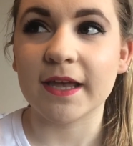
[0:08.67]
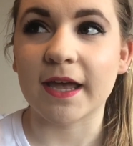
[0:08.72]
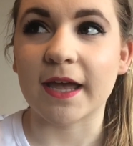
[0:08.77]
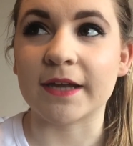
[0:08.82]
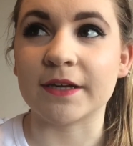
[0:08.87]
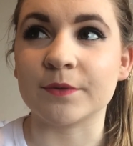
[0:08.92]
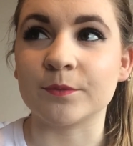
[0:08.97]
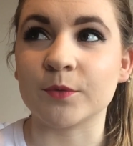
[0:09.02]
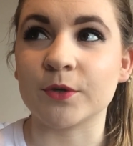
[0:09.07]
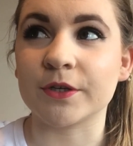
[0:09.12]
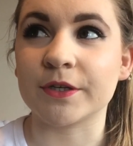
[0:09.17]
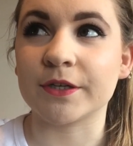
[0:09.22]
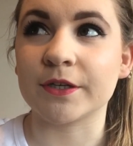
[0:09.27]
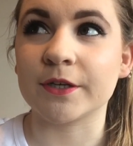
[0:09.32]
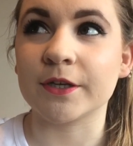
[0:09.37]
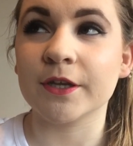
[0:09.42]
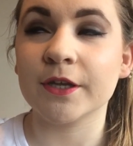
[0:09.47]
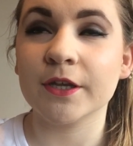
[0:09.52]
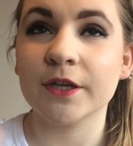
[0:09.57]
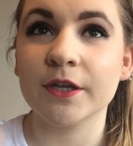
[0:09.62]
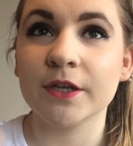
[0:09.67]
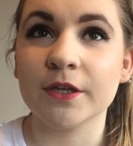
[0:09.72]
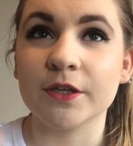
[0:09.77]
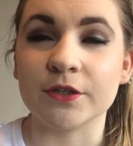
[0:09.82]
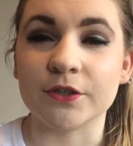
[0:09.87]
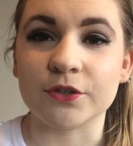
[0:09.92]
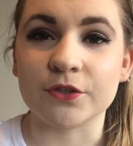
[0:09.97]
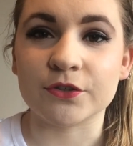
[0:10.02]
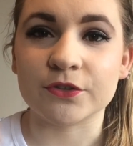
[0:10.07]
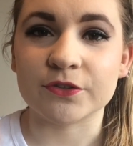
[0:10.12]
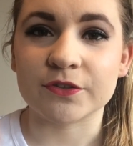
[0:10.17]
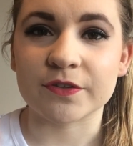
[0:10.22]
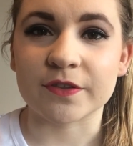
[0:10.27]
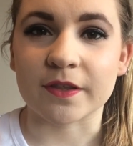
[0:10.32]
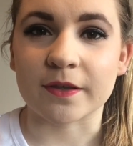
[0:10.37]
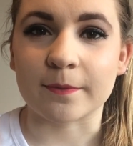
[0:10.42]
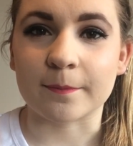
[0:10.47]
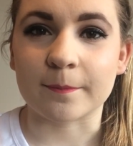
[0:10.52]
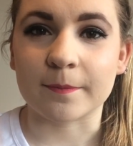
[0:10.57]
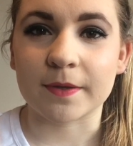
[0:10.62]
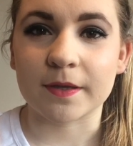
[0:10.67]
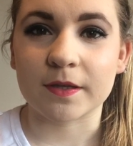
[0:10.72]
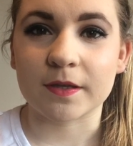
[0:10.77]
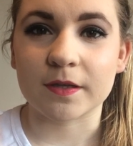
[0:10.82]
and I'm going to use them